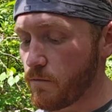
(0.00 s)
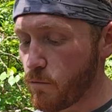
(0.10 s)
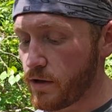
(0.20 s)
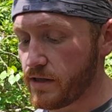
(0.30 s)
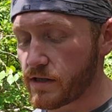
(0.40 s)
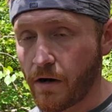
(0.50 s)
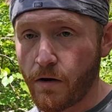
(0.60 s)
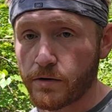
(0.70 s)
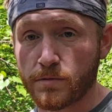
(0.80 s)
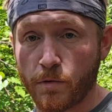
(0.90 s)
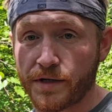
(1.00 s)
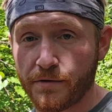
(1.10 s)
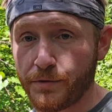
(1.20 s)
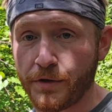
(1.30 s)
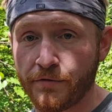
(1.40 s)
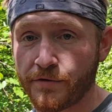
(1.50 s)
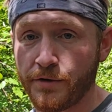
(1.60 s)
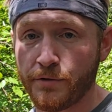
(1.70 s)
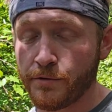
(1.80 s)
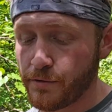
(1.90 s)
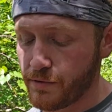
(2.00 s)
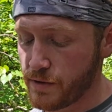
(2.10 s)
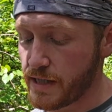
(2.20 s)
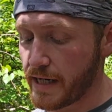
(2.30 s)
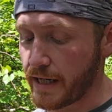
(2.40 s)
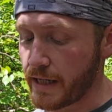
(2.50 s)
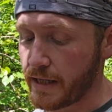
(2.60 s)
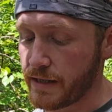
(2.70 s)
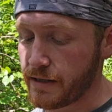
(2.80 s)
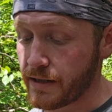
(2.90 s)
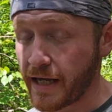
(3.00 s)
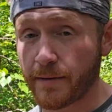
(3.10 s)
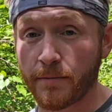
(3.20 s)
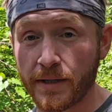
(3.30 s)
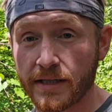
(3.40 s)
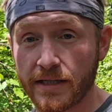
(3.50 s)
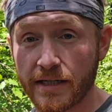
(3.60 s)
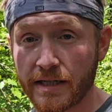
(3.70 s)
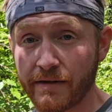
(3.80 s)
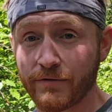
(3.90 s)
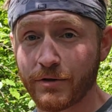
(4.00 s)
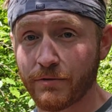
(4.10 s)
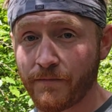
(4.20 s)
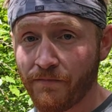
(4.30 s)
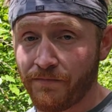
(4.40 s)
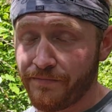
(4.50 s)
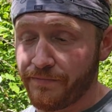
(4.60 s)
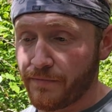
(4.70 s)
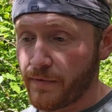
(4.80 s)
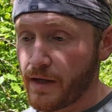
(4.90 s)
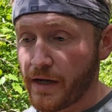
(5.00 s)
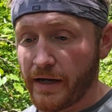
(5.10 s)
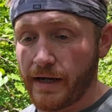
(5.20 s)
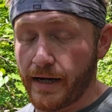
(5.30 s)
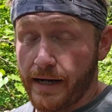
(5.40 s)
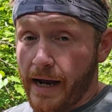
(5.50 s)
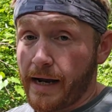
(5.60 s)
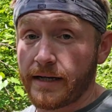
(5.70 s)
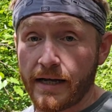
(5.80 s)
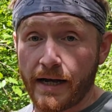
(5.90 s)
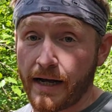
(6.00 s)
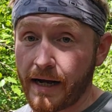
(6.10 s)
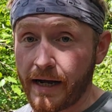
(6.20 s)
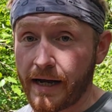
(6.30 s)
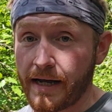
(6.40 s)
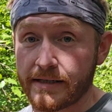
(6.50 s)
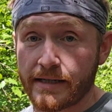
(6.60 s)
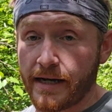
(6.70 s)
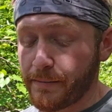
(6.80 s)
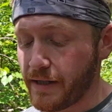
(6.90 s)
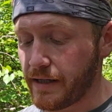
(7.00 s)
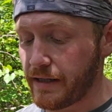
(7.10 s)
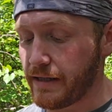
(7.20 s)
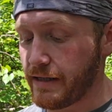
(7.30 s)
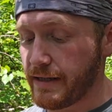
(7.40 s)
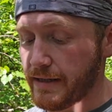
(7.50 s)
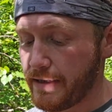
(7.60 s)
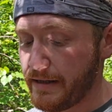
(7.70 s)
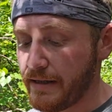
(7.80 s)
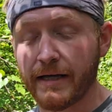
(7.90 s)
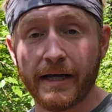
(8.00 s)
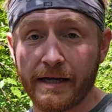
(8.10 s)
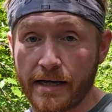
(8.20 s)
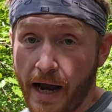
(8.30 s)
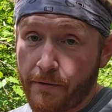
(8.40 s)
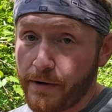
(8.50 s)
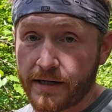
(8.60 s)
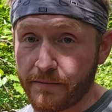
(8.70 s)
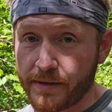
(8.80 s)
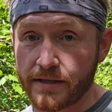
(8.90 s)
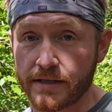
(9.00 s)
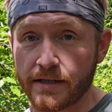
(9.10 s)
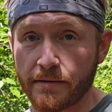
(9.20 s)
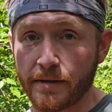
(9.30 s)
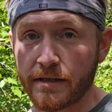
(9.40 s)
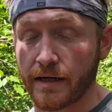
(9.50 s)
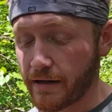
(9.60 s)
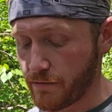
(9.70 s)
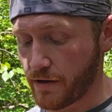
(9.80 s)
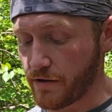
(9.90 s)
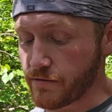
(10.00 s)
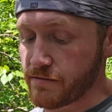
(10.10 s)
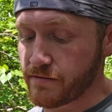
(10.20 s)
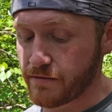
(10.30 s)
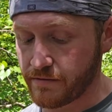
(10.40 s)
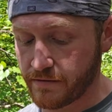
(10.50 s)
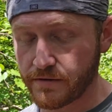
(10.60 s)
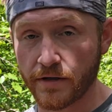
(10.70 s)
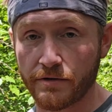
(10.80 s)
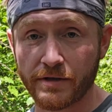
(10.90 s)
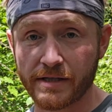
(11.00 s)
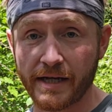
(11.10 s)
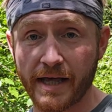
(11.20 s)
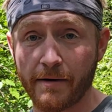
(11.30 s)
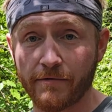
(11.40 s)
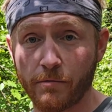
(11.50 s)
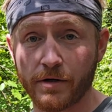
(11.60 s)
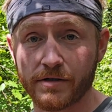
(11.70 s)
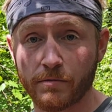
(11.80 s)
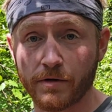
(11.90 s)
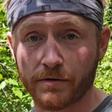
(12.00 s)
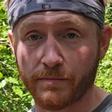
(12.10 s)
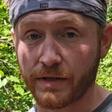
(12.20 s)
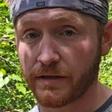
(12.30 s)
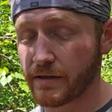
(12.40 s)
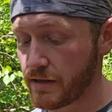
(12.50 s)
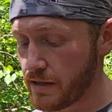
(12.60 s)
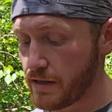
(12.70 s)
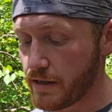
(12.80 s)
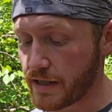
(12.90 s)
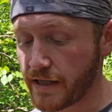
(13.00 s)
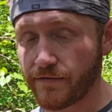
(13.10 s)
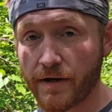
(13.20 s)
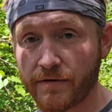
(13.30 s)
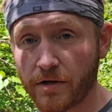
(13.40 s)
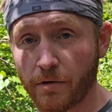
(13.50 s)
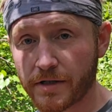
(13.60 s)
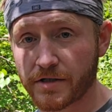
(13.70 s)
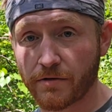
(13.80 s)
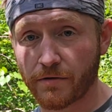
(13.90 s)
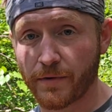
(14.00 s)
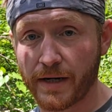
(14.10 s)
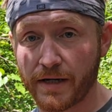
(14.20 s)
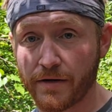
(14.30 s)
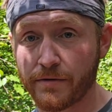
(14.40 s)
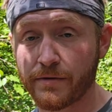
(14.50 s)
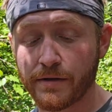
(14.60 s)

what this costs, what it'll do for you, and the capability it gives you, I gotta say, I mean, I recommend it. I mean, I don't know, you know, you can take that for what it's worth. But again, if you have any questions on the radio,